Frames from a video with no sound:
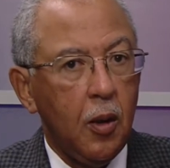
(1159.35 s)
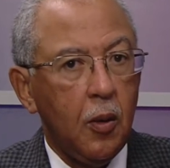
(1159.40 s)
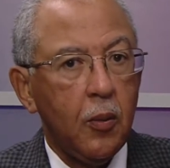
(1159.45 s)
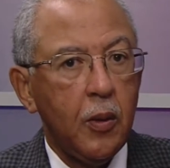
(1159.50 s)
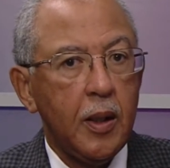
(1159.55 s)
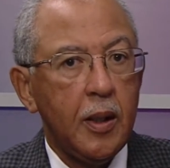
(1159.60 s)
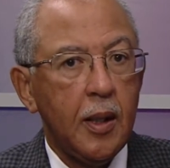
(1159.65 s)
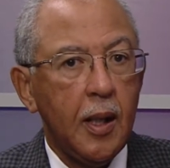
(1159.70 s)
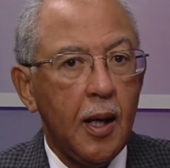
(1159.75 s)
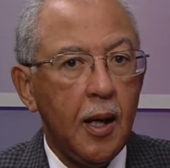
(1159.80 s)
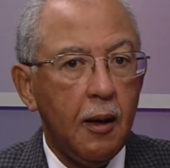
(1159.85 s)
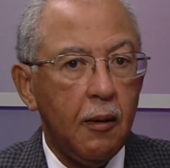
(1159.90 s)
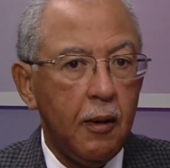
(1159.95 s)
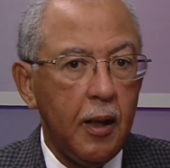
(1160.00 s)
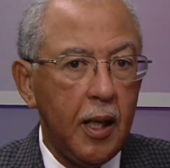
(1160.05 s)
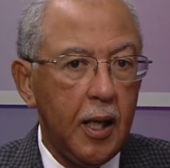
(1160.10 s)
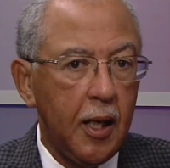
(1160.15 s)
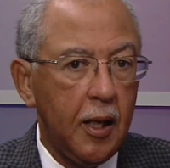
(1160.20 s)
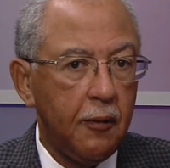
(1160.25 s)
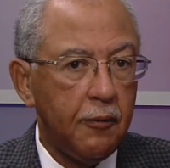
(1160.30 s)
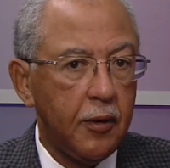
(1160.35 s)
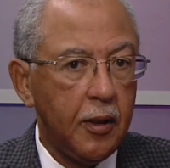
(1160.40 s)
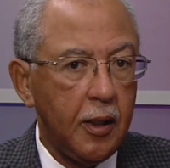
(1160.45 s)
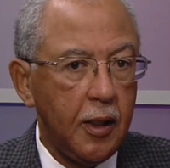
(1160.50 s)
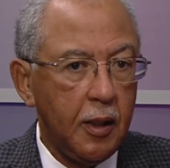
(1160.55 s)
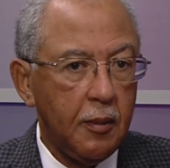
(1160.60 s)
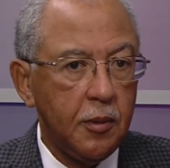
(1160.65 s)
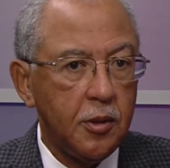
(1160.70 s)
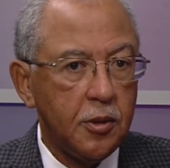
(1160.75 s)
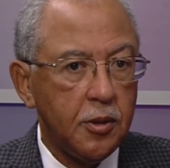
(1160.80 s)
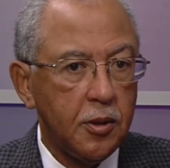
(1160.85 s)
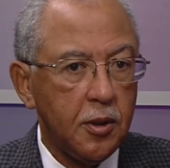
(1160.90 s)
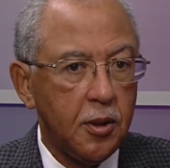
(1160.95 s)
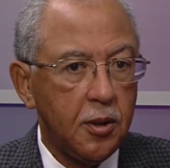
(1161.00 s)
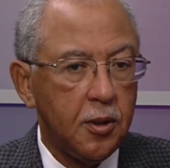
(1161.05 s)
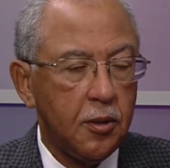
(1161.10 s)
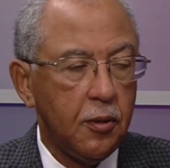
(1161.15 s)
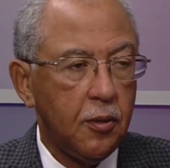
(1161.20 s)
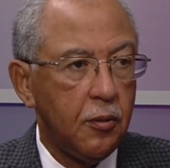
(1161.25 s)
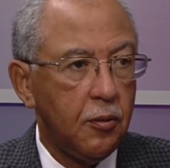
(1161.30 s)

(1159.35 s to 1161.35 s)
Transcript: we now have images